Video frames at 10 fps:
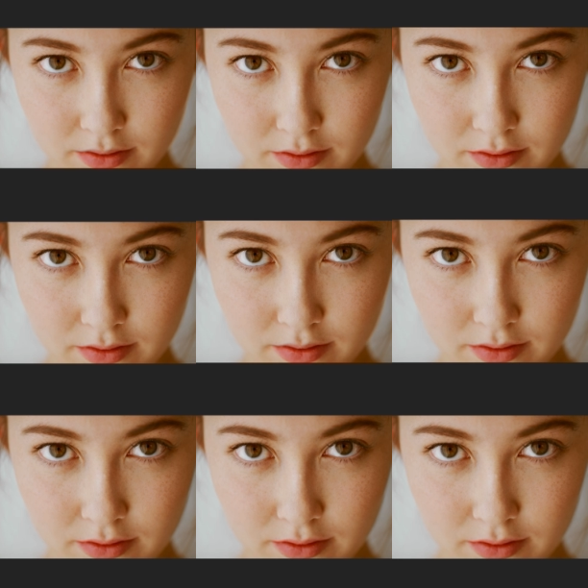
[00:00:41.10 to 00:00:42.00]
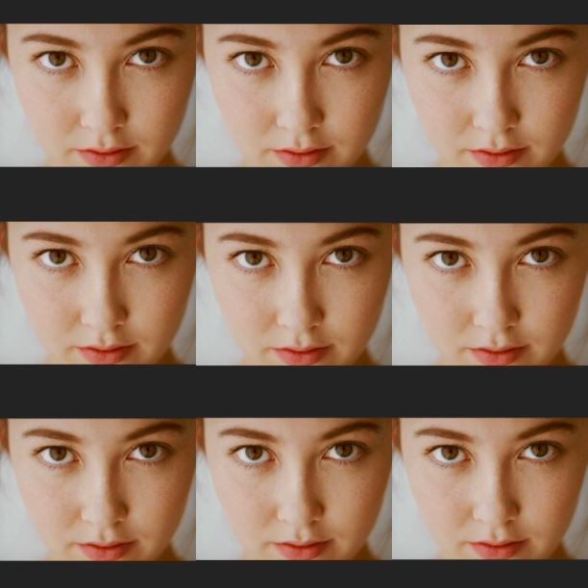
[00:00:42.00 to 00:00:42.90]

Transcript: (no one is talking)